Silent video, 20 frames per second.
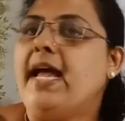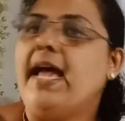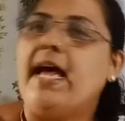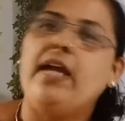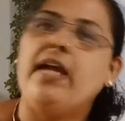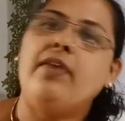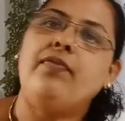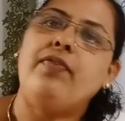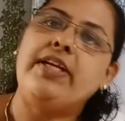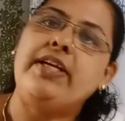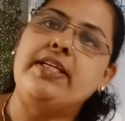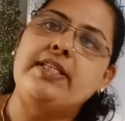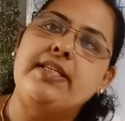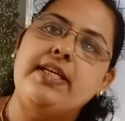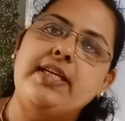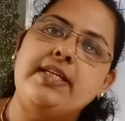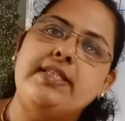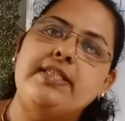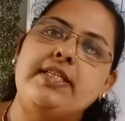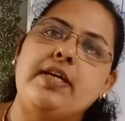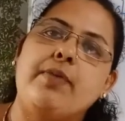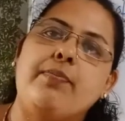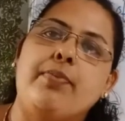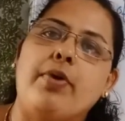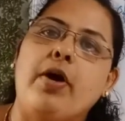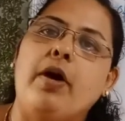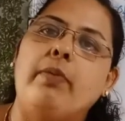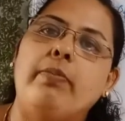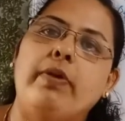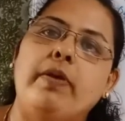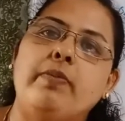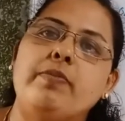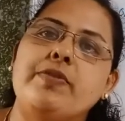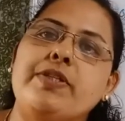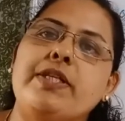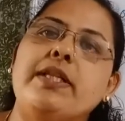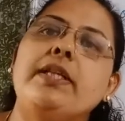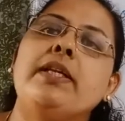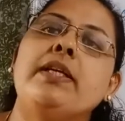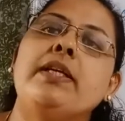And we did some problems in